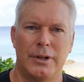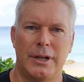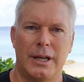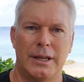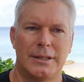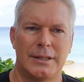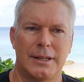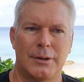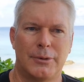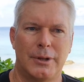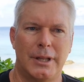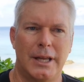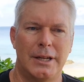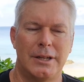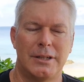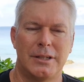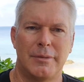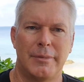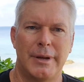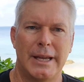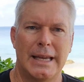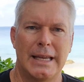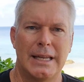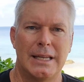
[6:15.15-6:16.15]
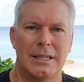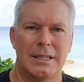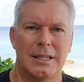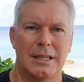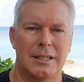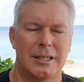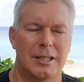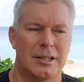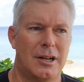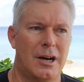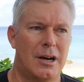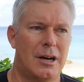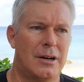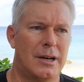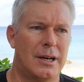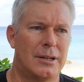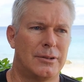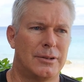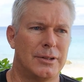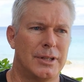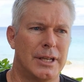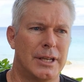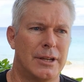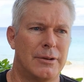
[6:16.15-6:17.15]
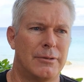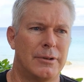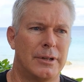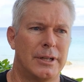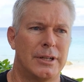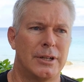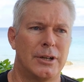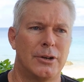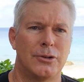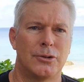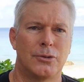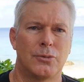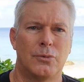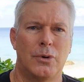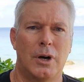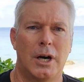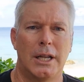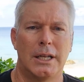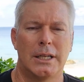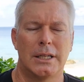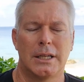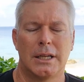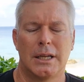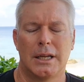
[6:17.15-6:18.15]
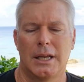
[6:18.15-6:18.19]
and I said, well, that doesn't make any sense at all. I don't think he really knows what.